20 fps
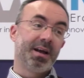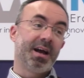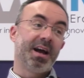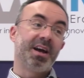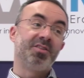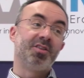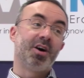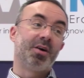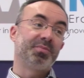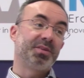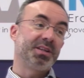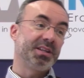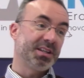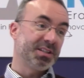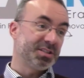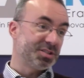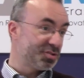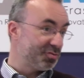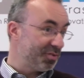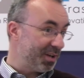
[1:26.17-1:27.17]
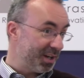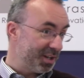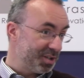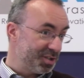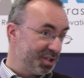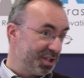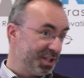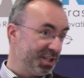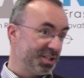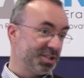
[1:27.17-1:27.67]
adopting its
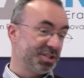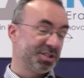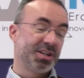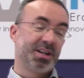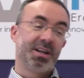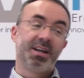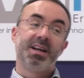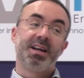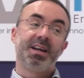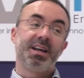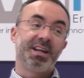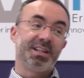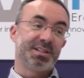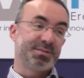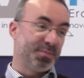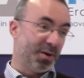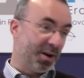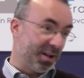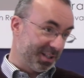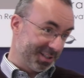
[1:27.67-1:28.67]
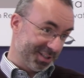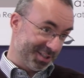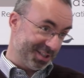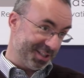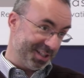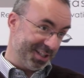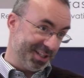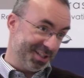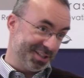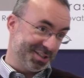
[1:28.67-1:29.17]
strategies, its
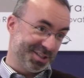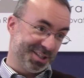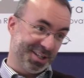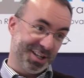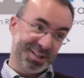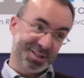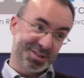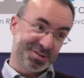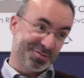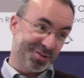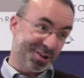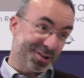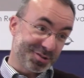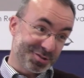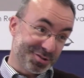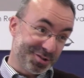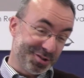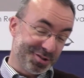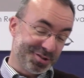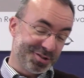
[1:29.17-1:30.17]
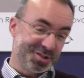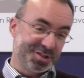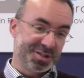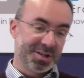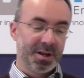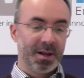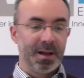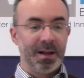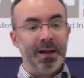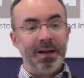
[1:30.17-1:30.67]
policies, its structures.